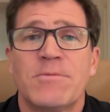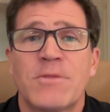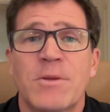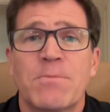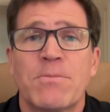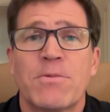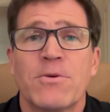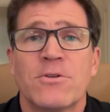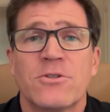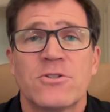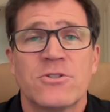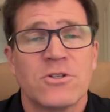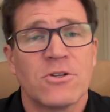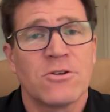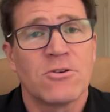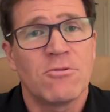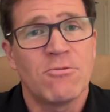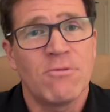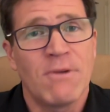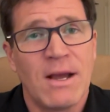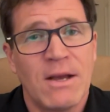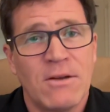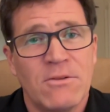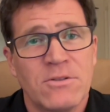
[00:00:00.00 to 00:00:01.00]
the person
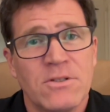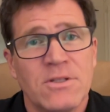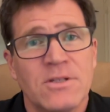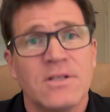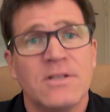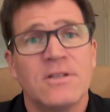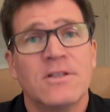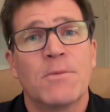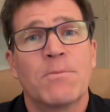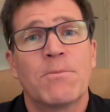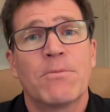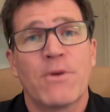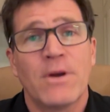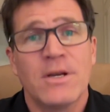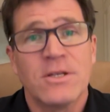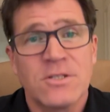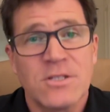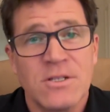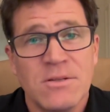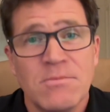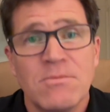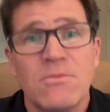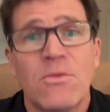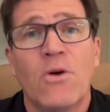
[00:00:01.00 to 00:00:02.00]
grounded in the
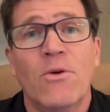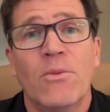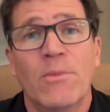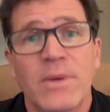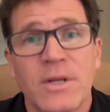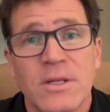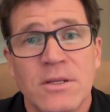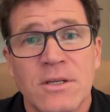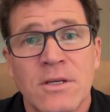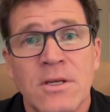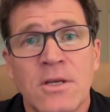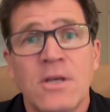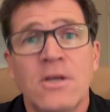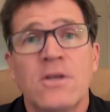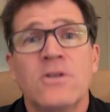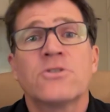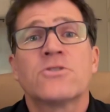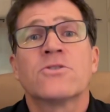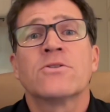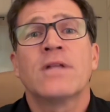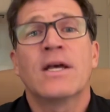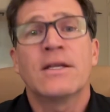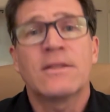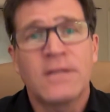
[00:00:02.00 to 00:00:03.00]
present moment
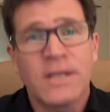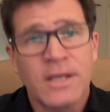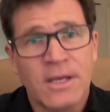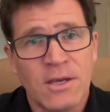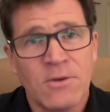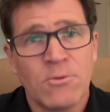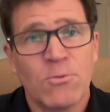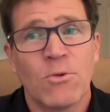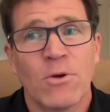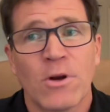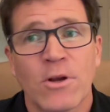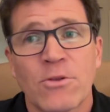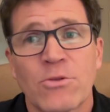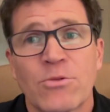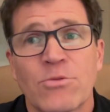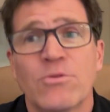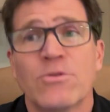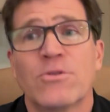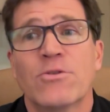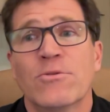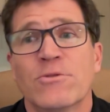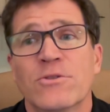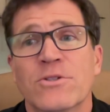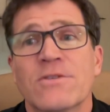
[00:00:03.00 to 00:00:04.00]
so that they can work through
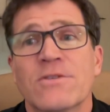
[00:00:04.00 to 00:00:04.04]
those